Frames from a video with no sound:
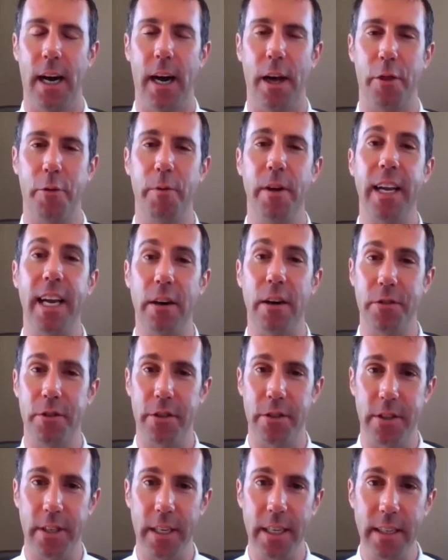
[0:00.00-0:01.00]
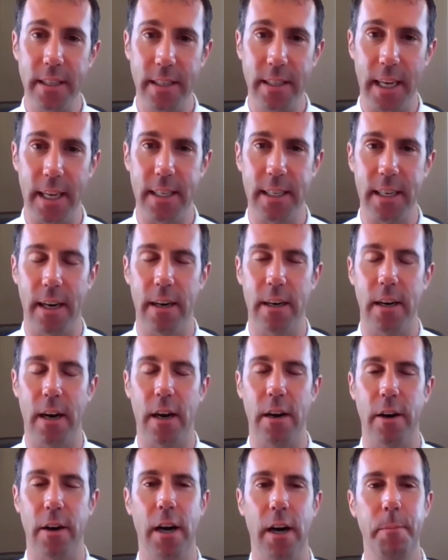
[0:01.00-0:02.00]
3 council seats that
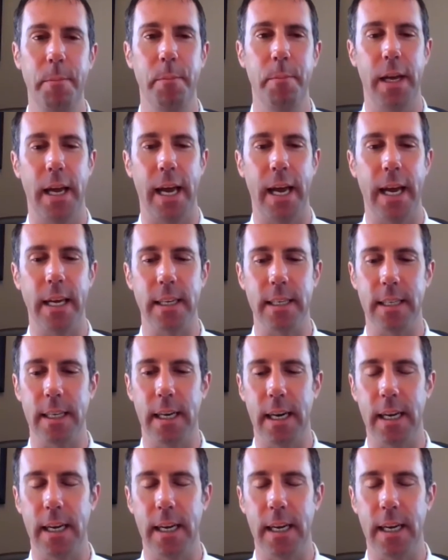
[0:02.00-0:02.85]
are up, and